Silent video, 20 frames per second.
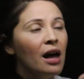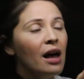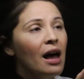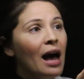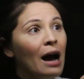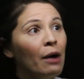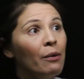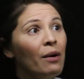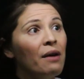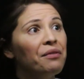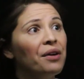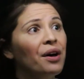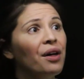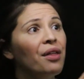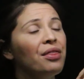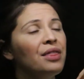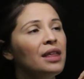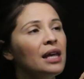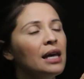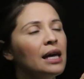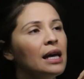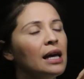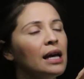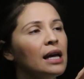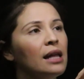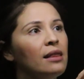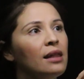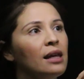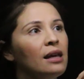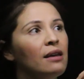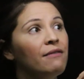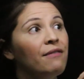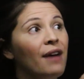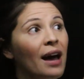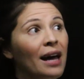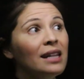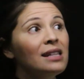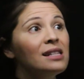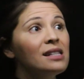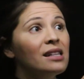However, the
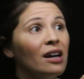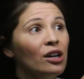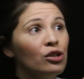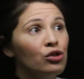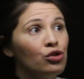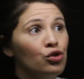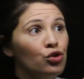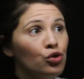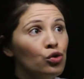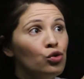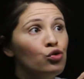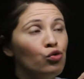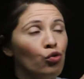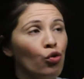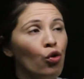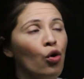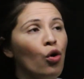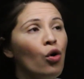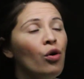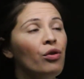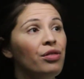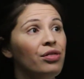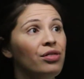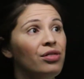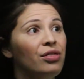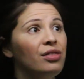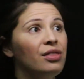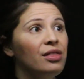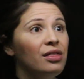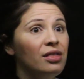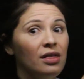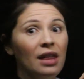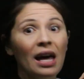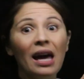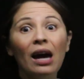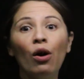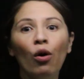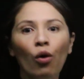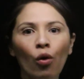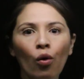veins that I do draw,
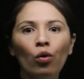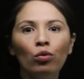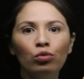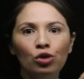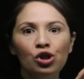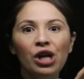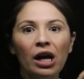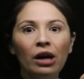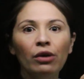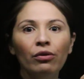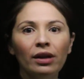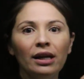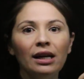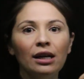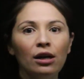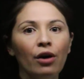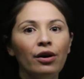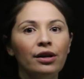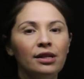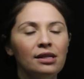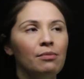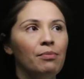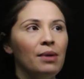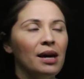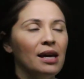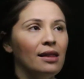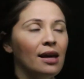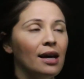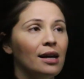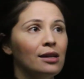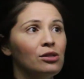they're all generally going to be there.